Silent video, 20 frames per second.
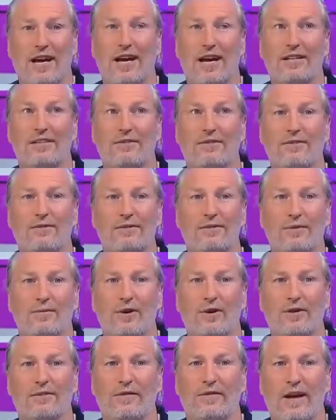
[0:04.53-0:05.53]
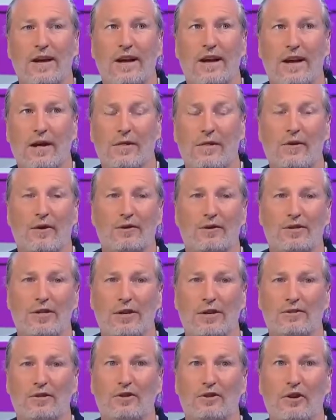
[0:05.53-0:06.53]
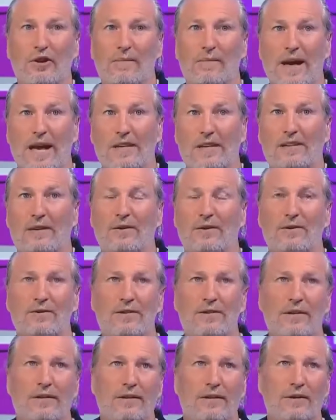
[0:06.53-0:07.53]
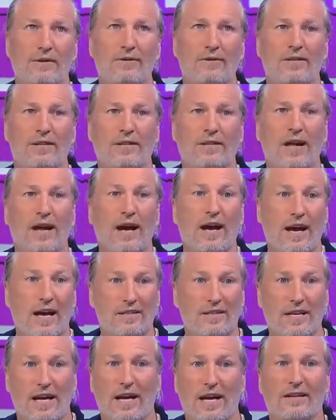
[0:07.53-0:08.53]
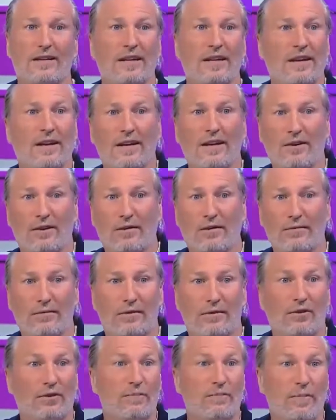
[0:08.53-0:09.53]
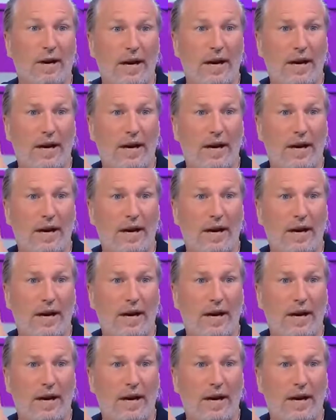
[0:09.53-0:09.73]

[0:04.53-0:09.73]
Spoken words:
year. I used the words, I thought Chelsea done amazing. Losing Hazard, you know, couldn't